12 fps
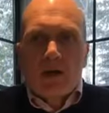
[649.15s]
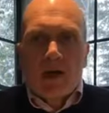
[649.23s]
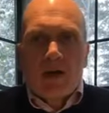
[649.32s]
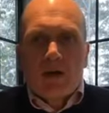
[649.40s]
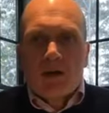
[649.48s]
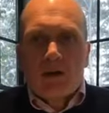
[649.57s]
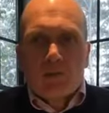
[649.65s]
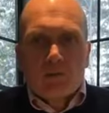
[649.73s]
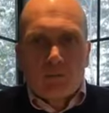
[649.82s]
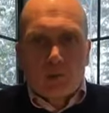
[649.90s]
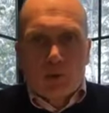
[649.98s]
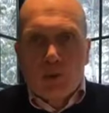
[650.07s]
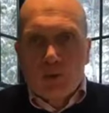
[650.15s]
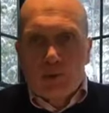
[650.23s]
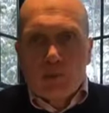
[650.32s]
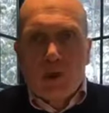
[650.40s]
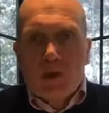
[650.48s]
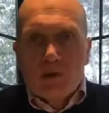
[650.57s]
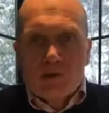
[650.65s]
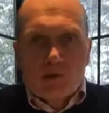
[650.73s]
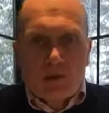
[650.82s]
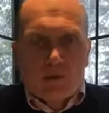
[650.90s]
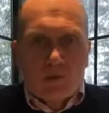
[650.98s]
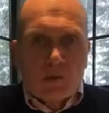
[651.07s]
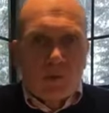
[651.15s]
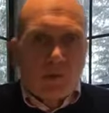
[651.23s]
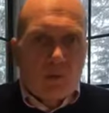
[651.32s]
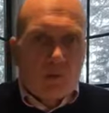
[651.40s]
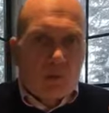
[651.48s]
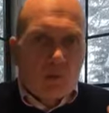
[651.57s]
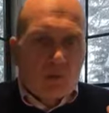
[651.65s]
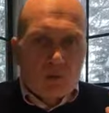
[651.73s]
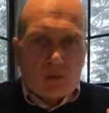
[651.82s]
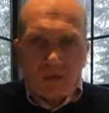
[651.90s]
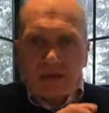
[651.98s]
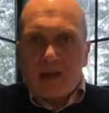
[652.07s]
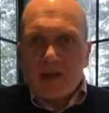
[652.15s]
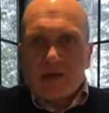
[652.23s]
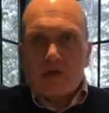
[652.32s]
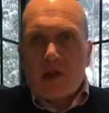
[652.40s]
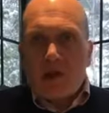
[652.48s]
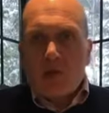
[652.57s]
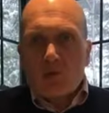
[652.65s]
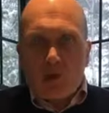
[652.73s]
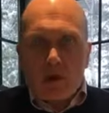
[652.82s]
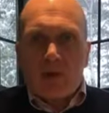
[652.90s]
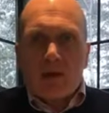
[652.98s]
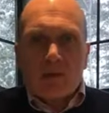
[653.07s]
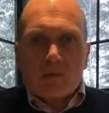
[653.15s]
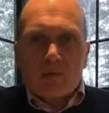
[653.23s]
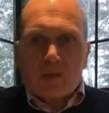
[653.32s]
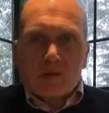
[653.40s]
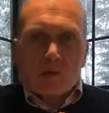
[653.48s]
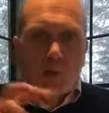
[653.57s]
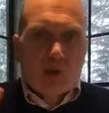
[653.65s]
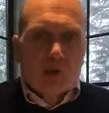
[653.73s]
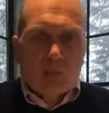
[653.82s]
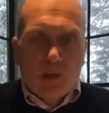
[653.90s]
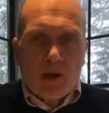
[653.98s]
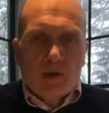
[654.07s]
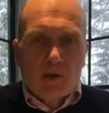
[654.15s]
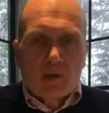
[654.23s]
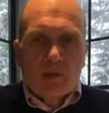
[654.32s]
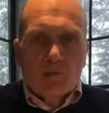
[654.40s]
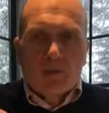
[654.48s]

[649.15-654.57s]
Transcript: I think prose-based critique style writing is much better